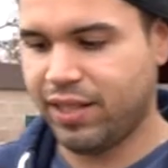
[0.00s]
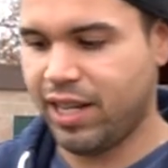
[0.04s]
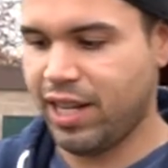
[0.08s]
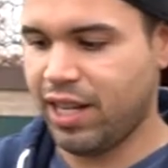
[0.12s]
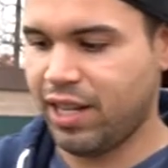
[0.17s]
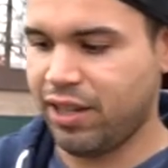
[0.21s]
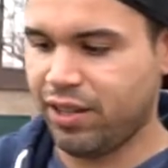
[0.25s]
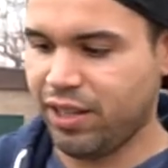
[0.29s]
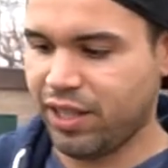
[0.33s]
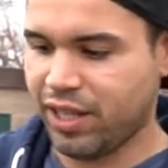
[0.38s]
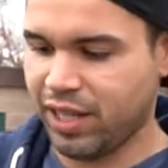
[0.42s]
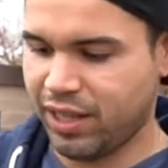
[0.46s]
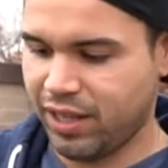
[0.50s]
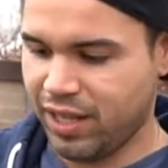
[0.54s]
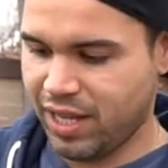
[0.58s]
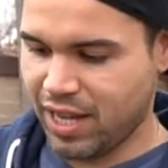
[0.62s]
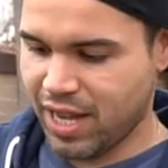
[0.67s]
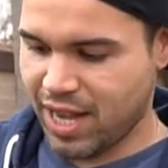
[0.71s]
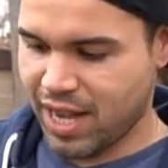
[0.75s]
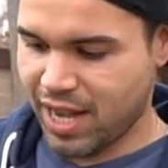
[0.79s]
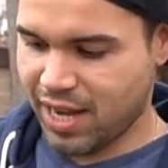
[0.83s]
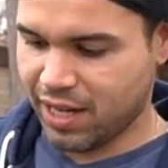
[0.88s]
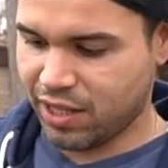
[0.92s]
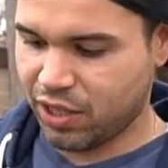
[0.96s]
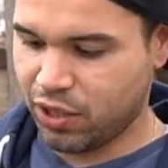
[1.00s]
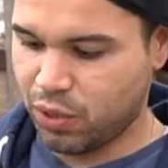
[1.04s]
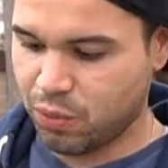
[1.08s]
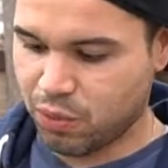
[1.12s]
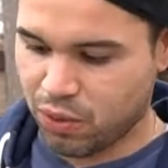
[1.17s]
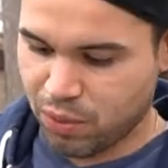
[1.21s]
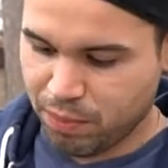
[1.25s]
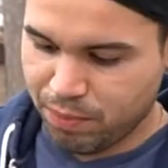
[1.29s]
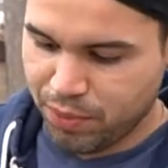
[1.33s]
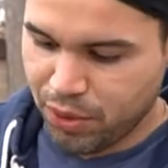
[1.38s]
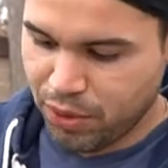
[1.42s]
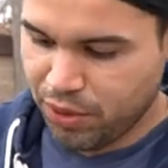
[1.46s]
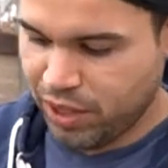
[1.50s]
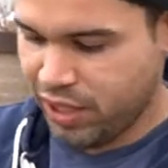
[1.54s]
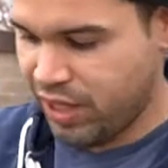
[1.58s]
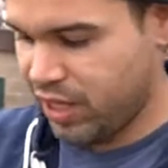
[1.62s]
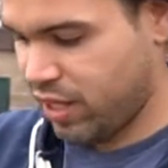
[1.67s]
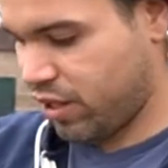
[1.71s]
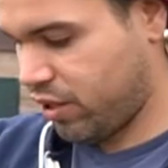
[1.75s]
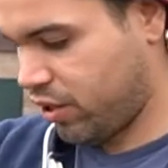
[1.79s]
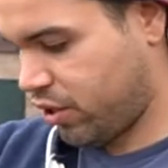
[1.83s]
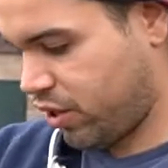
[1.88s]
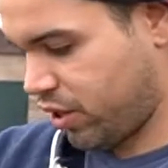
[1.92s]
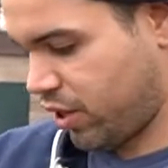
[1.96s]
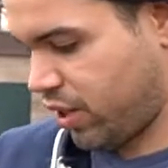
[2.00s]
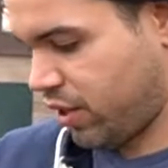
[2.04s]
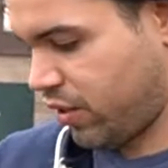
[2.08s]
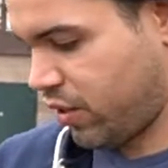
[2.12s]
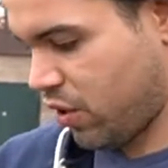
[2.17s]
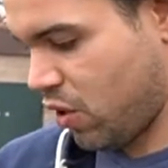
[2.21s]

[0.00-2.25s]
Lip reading: take a look at the actual beauty dish.